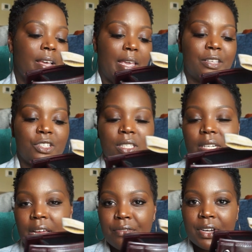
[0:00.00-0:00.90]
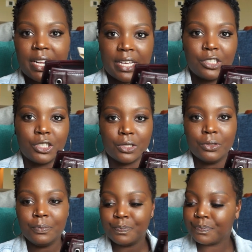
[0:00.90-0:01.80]
and just an everyday
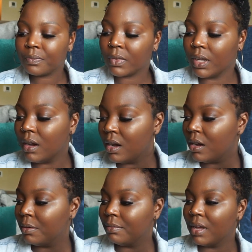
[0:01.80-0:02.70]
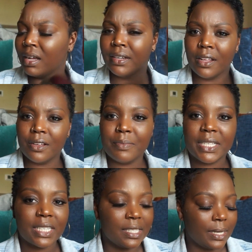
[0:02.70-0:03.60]
shoe. Another
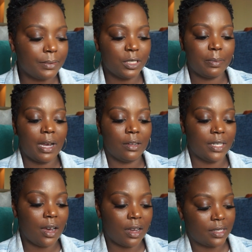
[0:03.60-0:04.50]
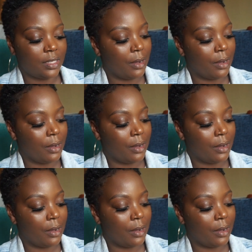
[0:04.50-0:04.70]
misconception about Docs,